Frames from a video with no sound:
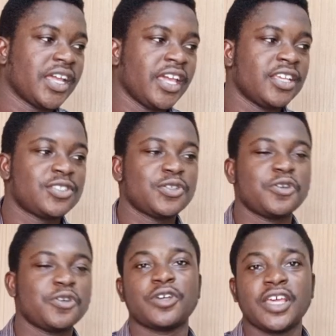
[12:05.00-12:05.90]
so
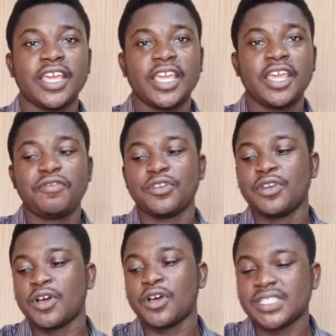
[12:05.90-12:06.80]
if you
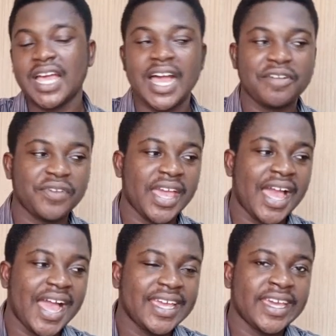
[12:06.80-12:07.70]
don't have a
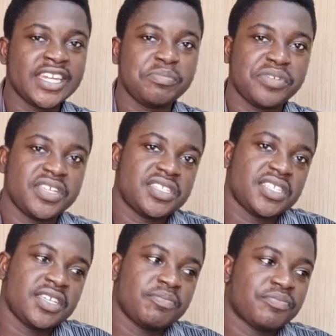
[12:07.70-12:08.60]
high-end PC,
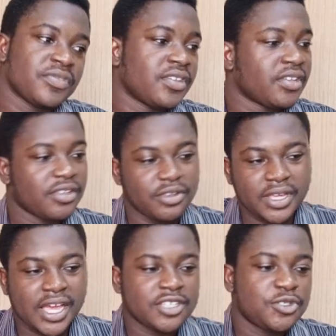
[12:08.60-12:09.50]
you can
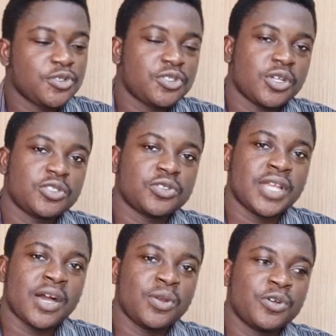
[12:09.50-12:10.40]
choose not to
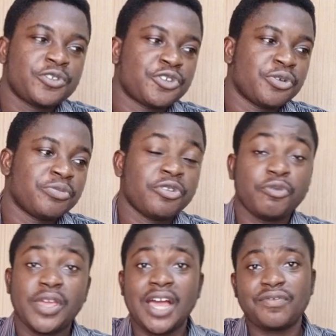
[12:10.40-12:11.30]
download Chrome. We
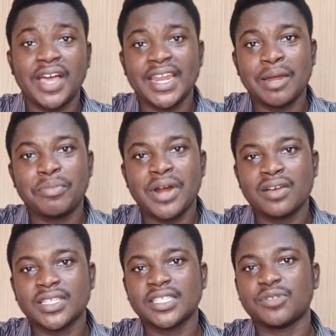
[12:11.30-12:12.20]
have other browsers,
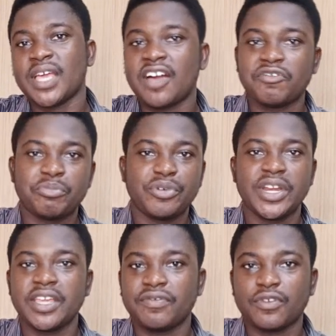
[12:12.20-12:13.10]
we have Brave,
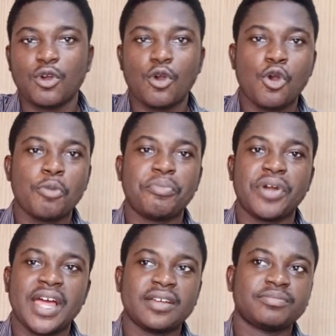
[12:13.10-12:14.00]
Opera,
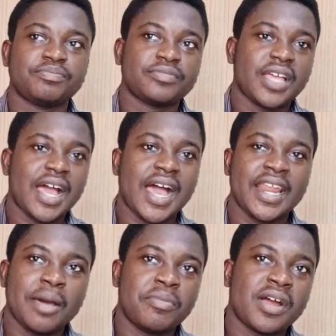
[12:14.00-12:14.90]
other
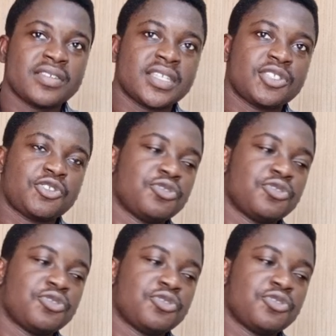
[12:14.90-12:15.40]
browsers too.